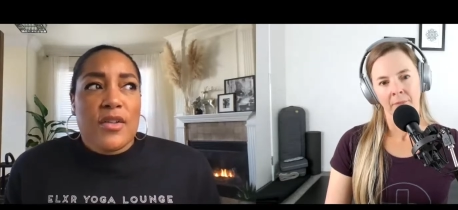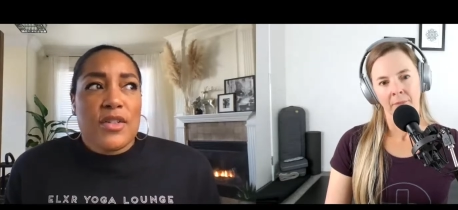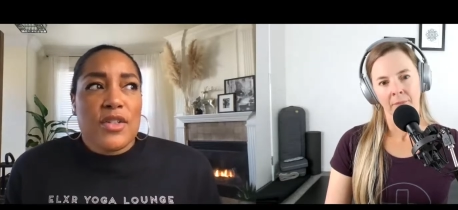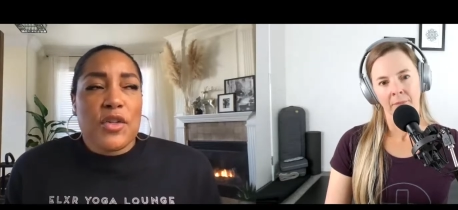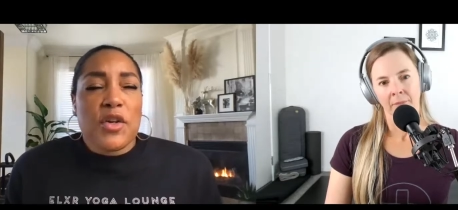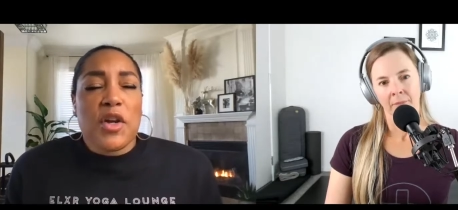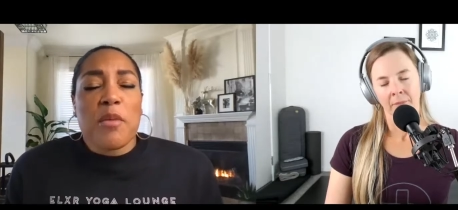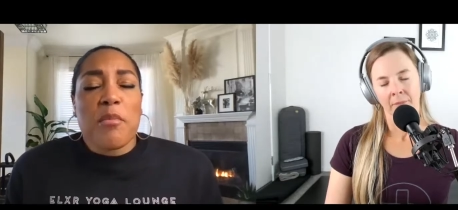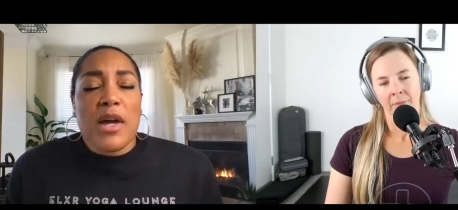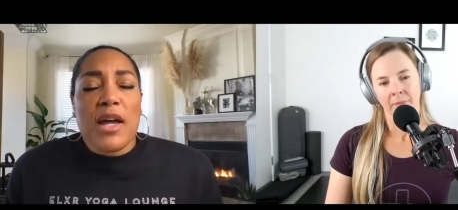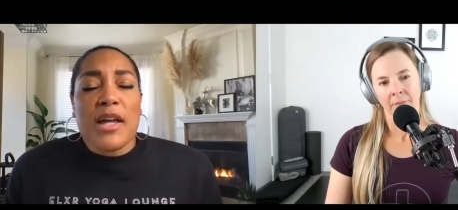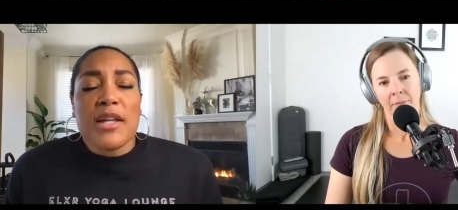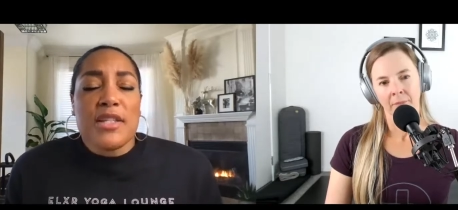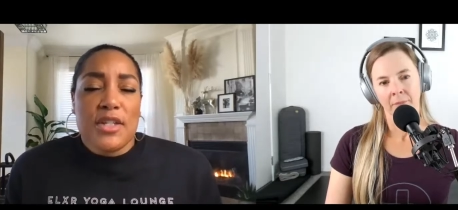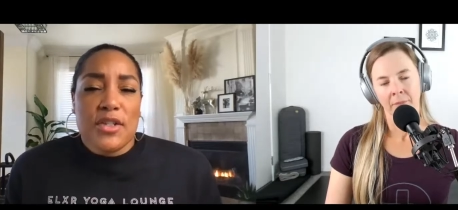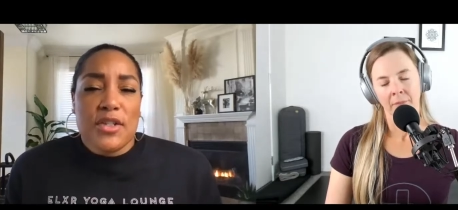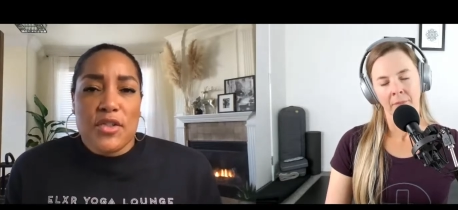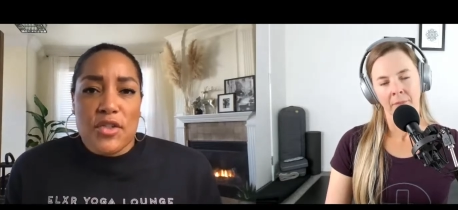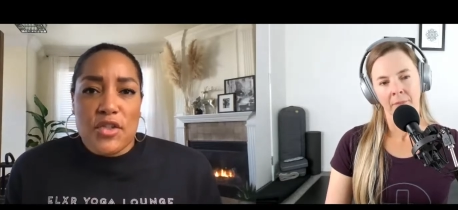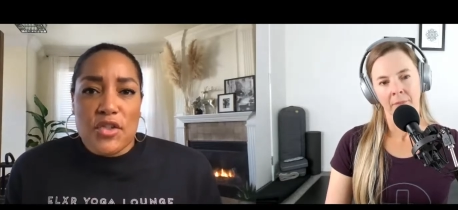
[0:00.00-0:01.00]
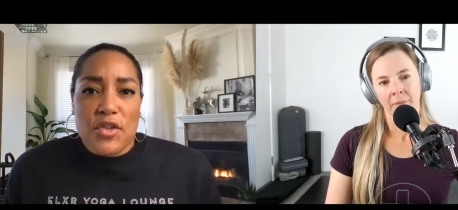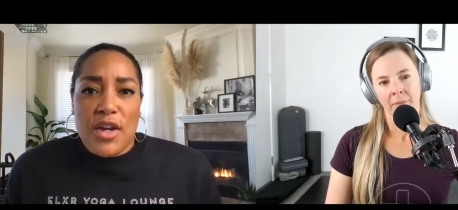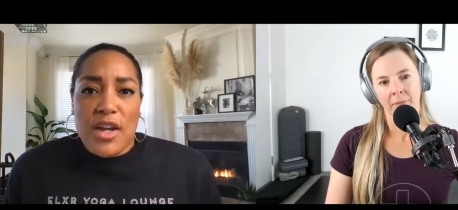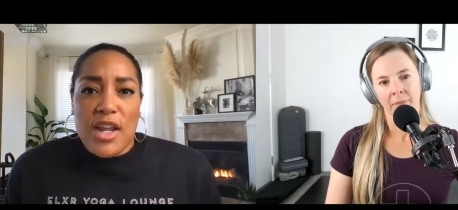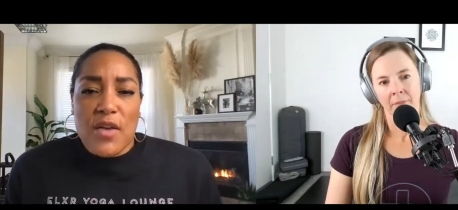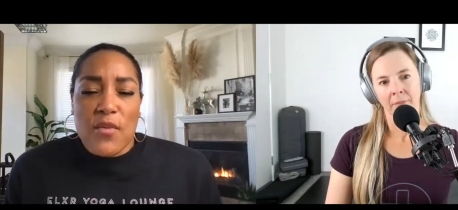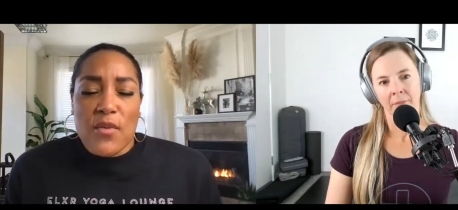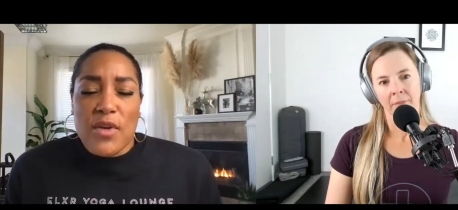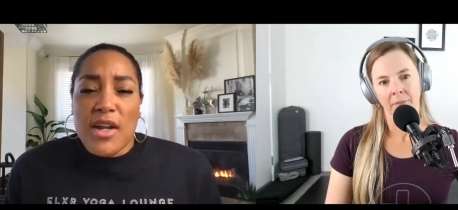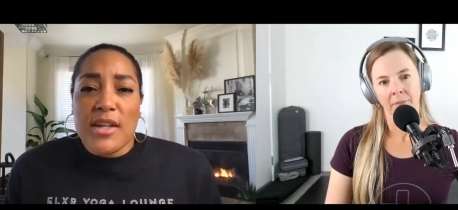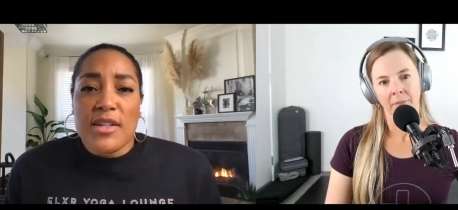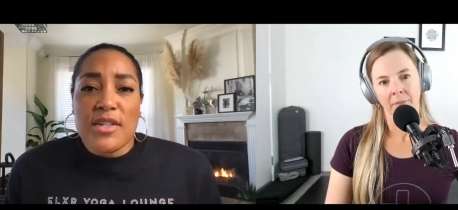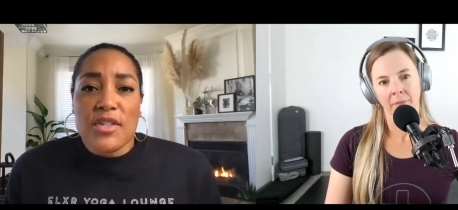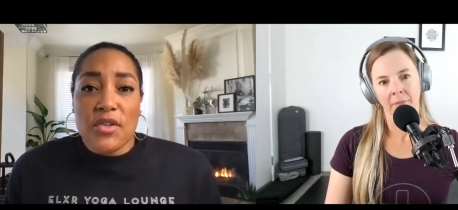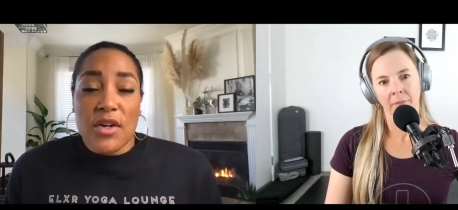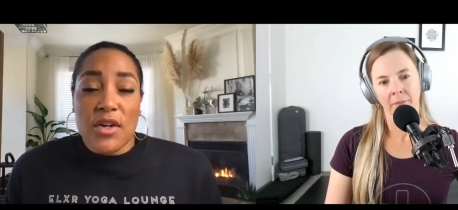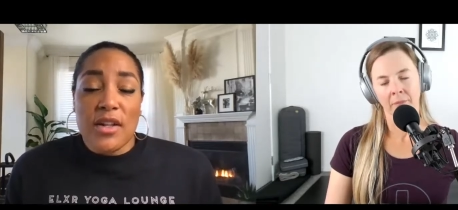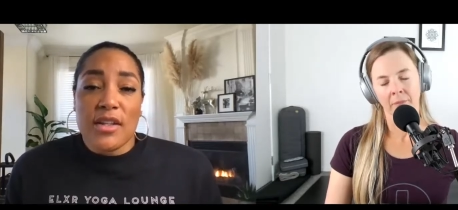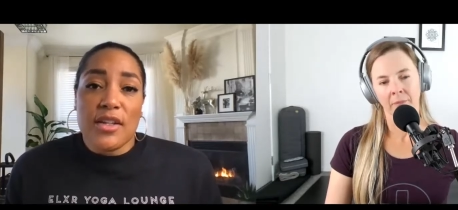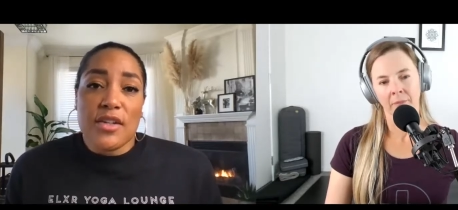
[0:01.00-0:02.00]
Speaker 1: during my teacher training, when I
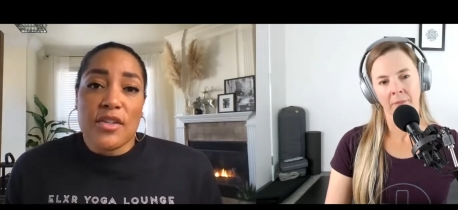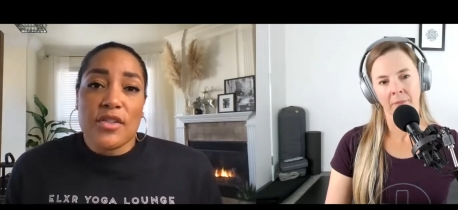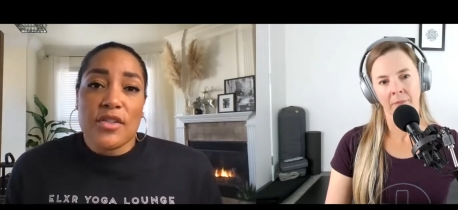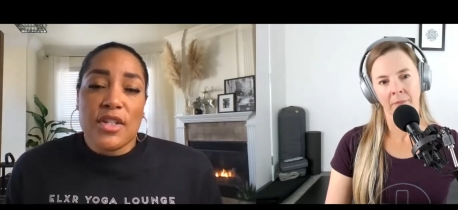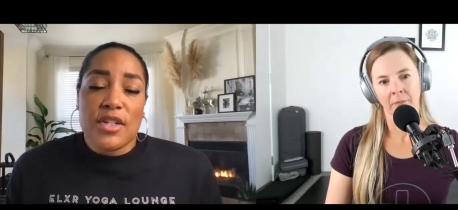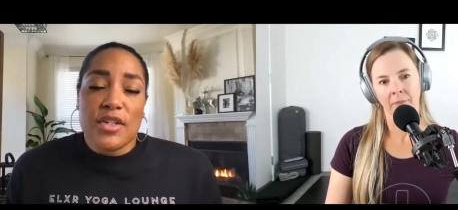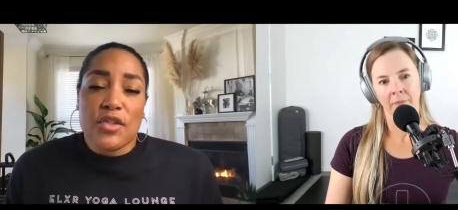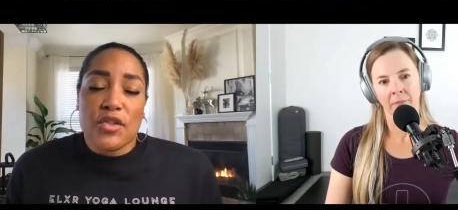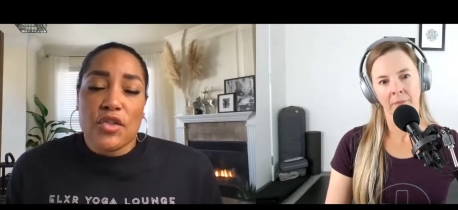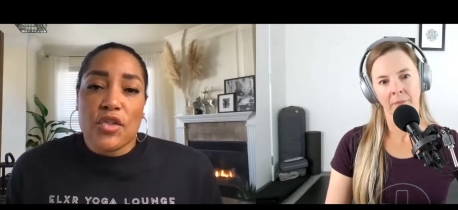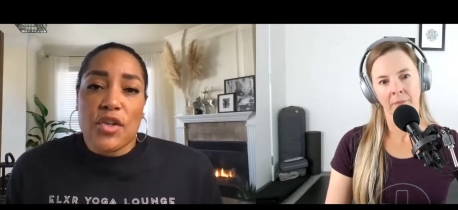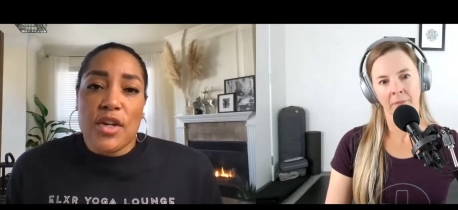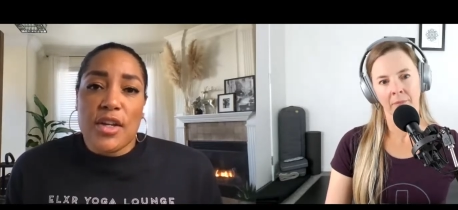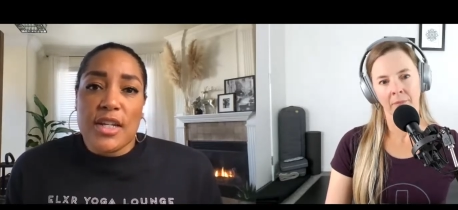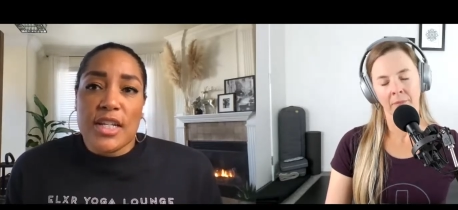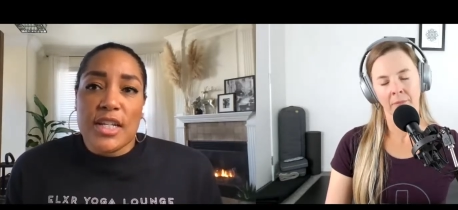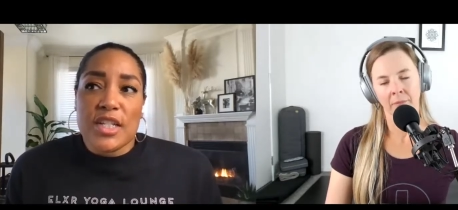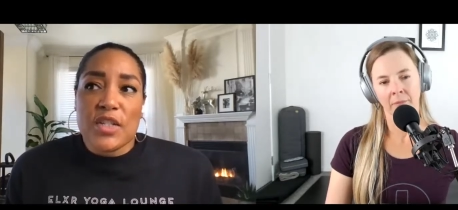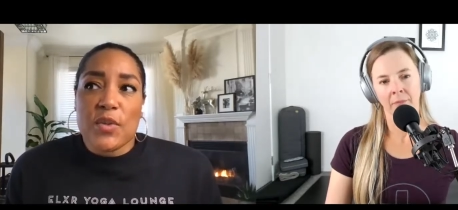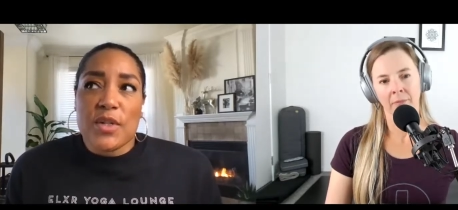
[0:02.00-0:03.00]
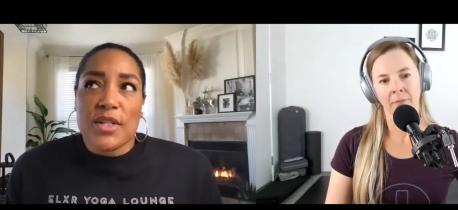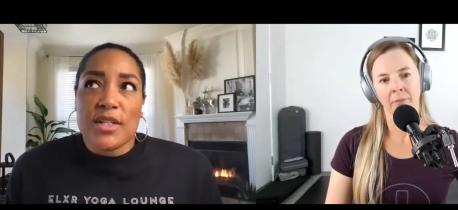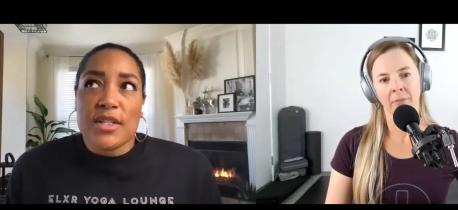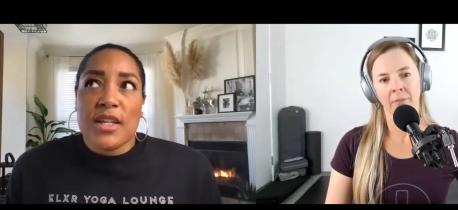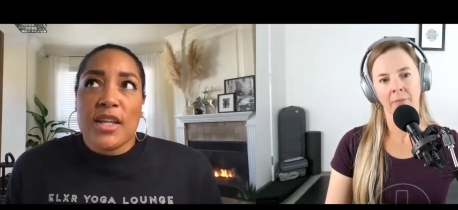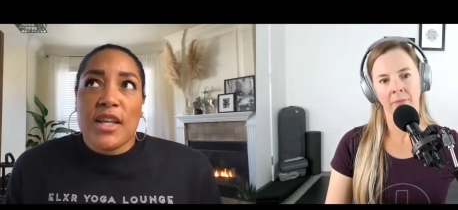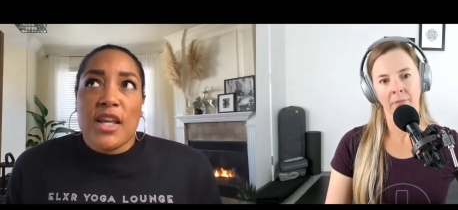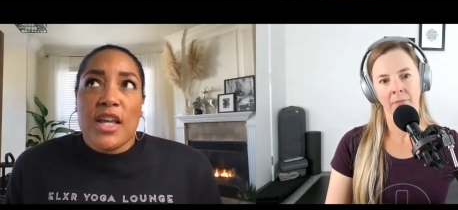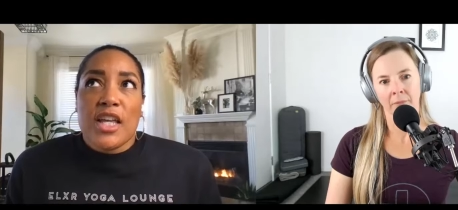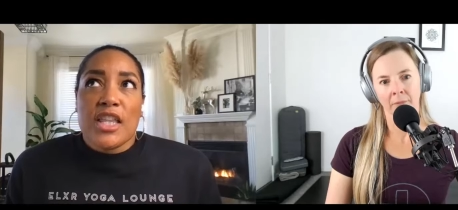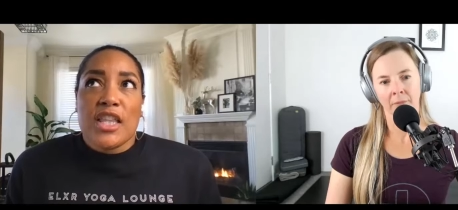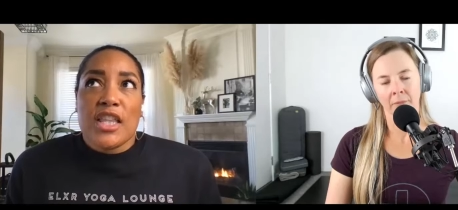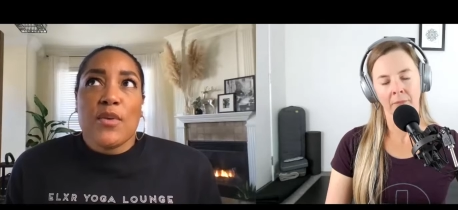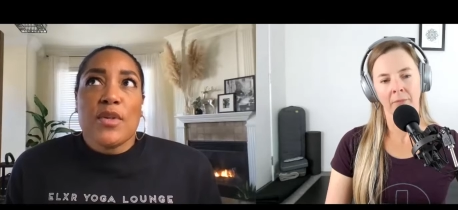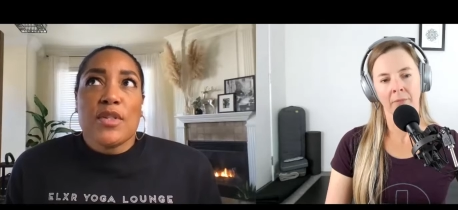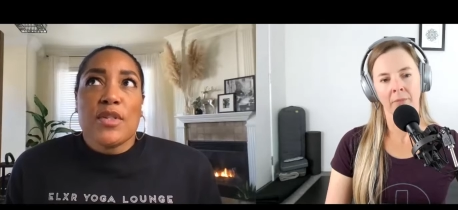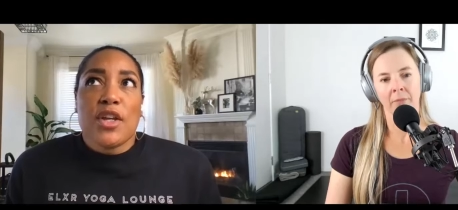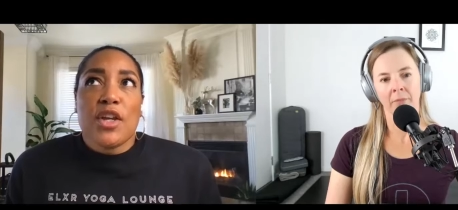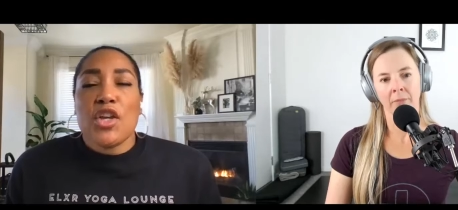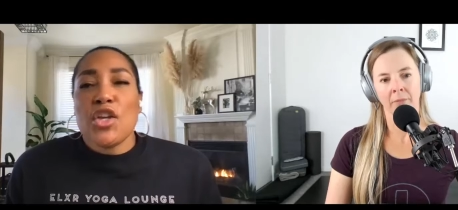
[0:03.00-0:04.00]
started leader teacher trainings, was
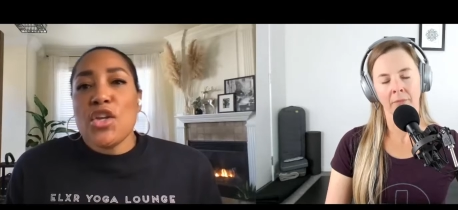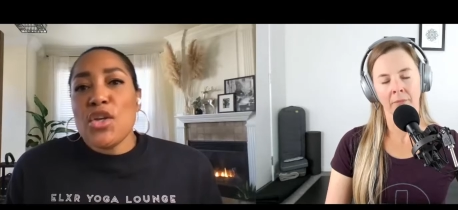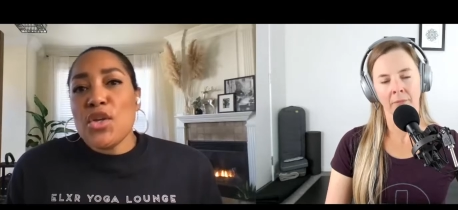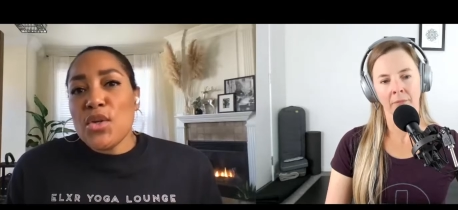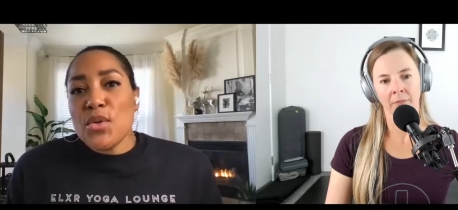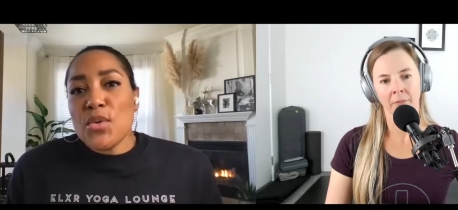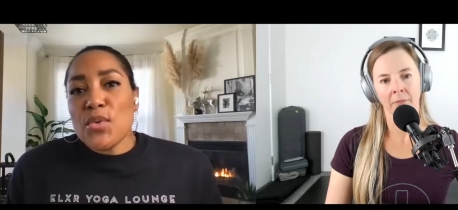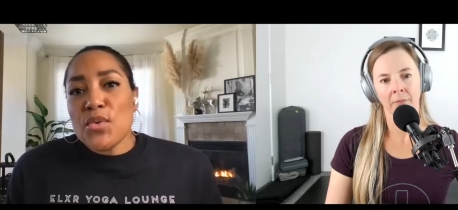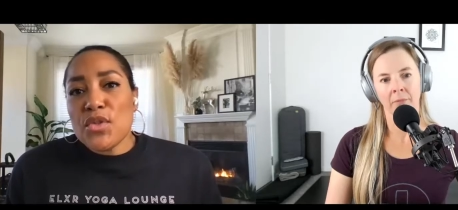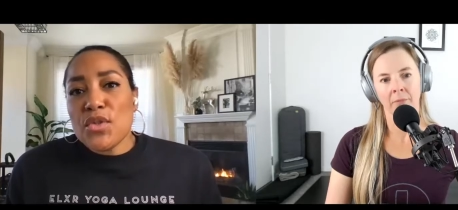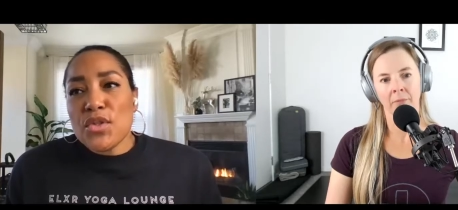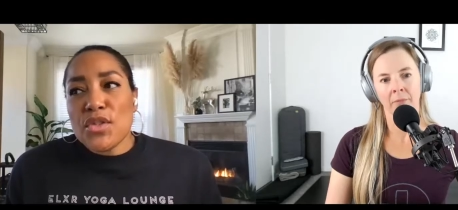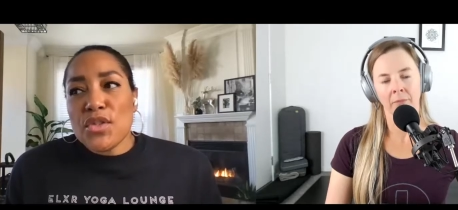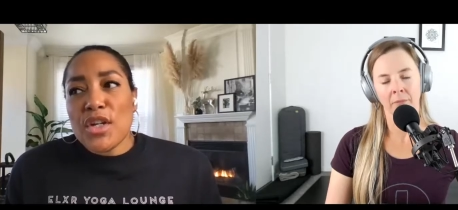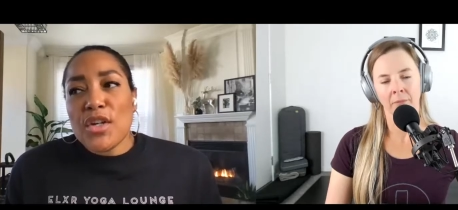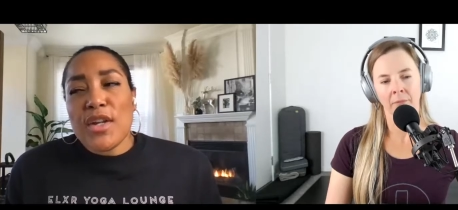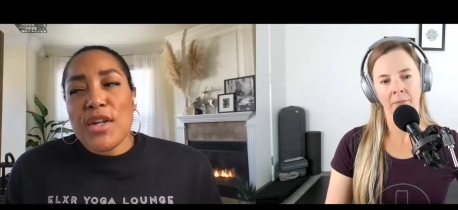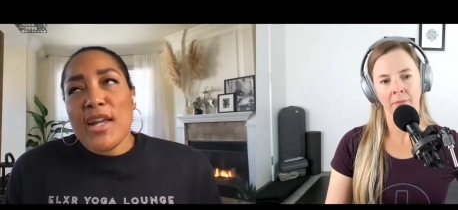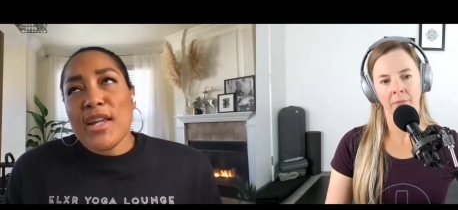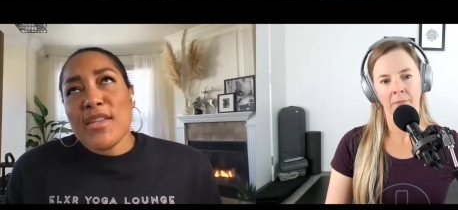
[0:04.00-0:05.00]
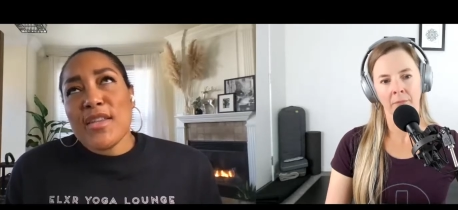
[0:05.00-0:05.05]
there was a huge, there